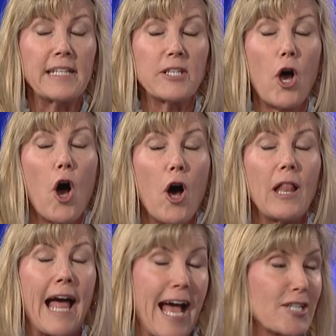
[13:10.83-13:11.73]
it's
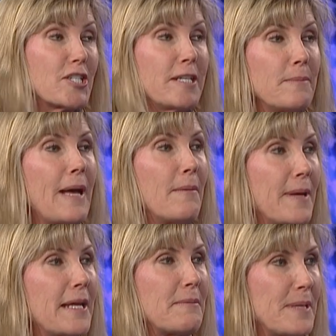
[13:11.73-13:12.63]
all actually about
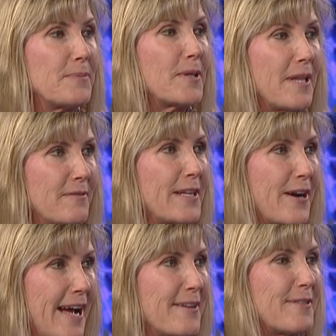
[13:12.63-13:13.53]
making people love
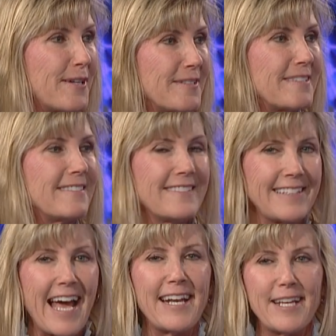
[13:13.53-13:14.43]
their iPhones.
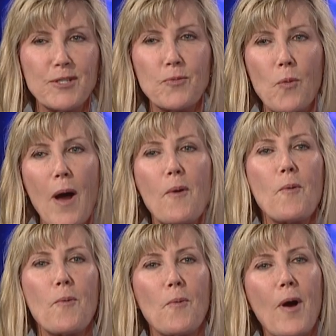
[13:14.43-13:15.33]
That is
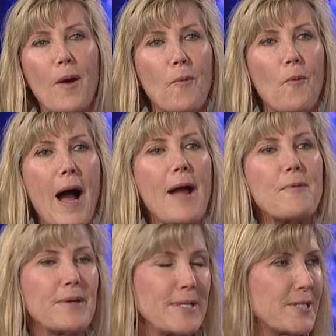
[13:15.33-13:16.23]
why
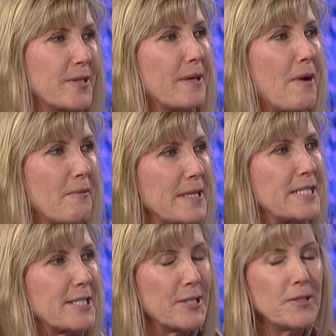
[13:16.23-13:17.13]
we are doing what we
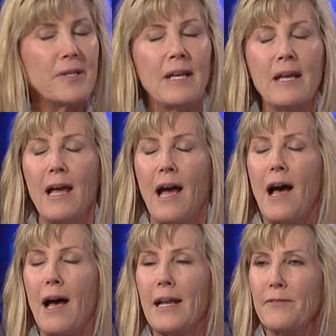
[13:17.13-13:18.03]
do.
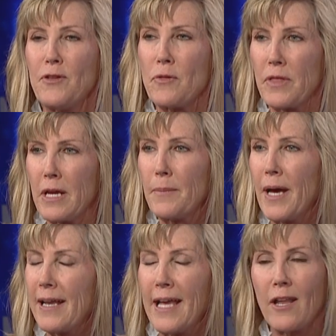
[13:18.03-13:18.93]
And if you think
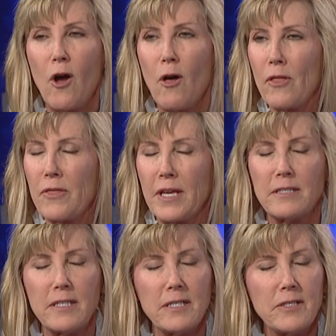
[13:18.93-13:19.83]
about, again, all the things
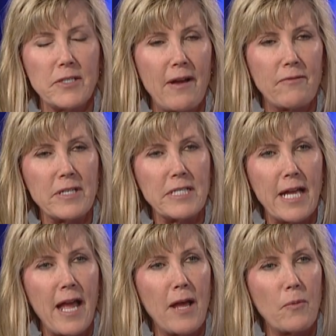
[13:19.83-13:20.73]
that you do every
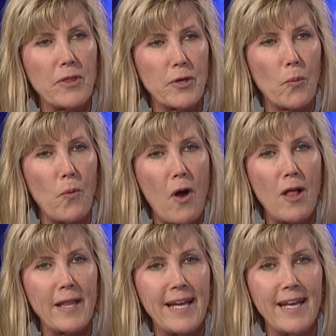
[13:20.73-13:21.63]
day with your
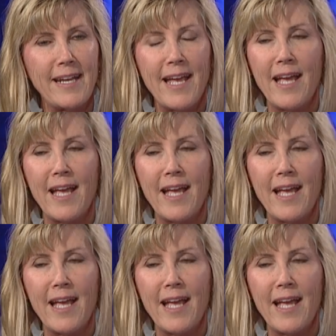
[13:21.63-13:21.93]
wallet,